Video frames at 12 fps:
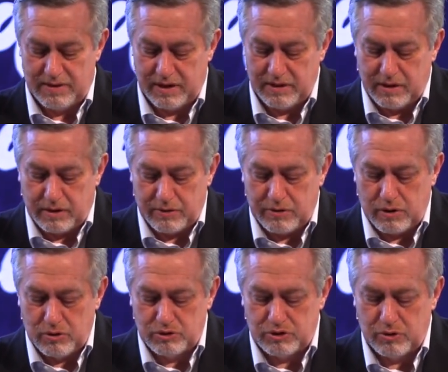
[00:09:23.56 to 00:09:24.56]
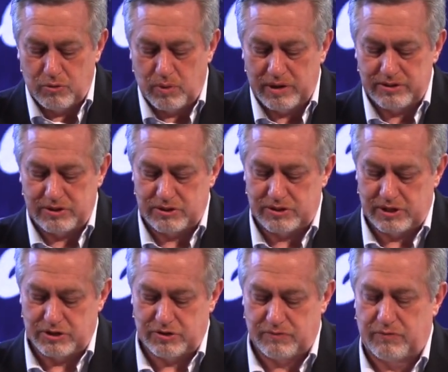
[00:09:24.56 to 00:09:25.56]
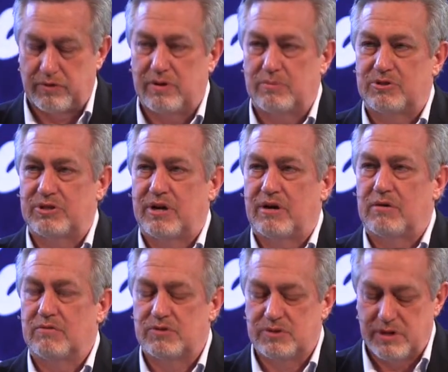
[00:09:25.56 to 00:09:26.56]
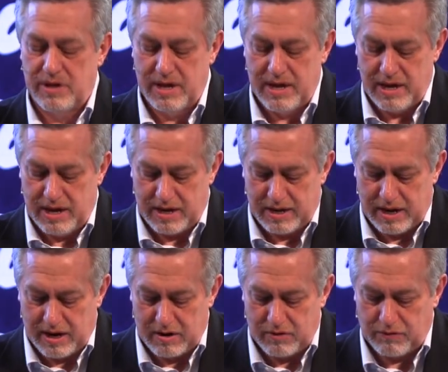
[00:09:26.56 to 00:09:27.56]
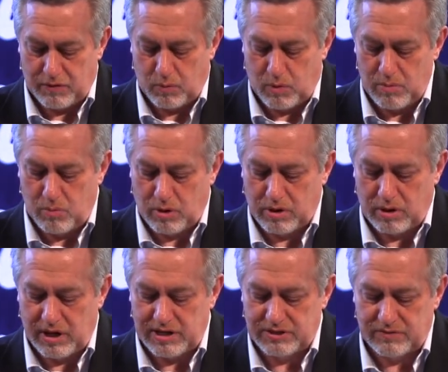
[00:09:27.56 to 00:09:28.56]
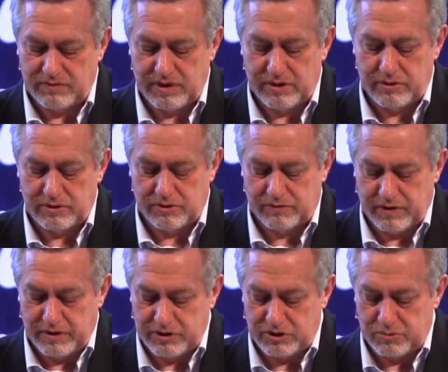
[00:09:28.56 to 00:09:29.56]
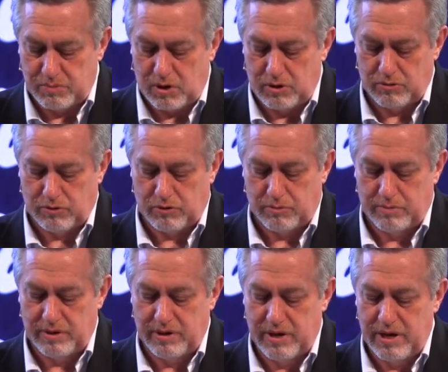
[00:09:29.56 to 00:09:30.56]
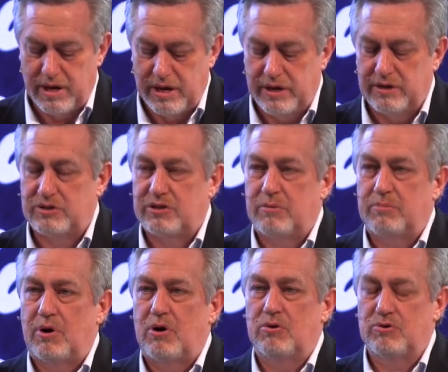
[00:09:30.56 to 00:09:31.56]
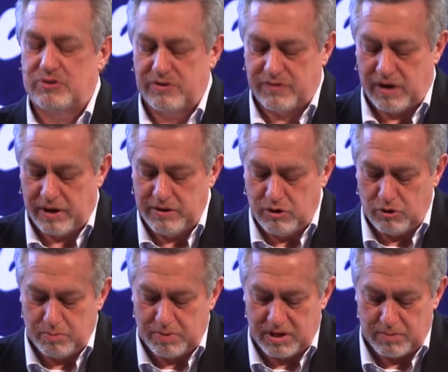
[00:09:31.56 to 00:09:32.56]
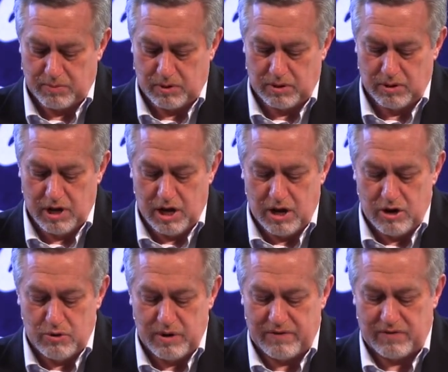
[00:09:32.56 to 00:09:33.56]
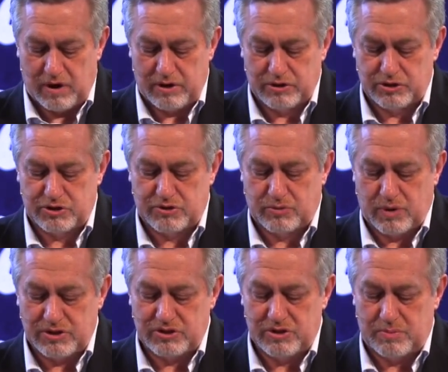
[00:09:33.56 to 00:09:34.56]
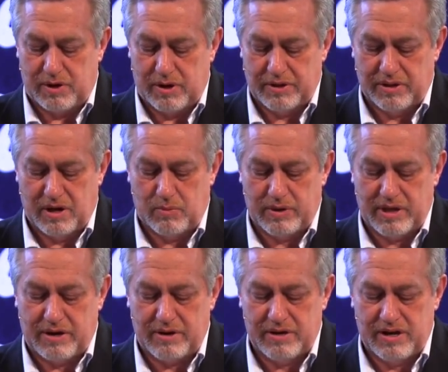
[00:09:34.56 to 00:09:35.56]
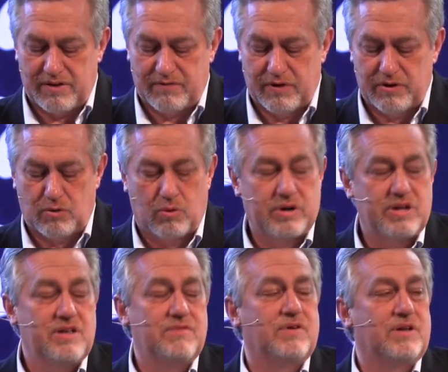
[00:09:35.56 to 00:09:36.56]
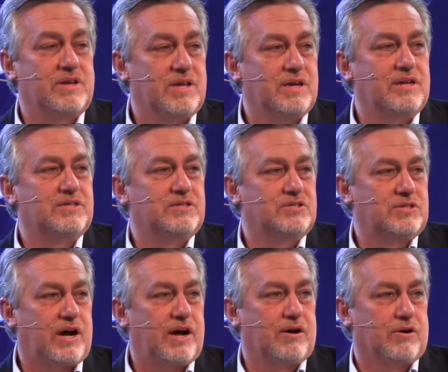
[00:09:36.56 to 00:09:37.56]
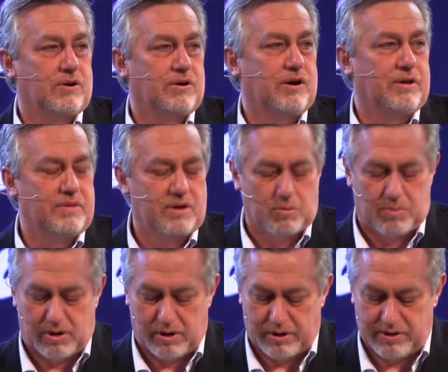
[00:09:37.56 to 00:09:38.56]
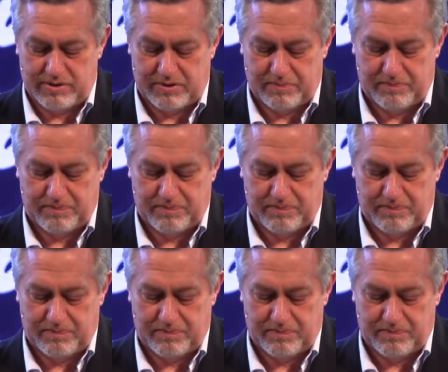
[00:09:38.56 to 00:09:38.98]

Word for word: Then there are those who win distinction for themselves, and now for one more class of leaders, a very small group. It is composed of unknown people who have honors thrust upon them without an effort or even any desire on their part.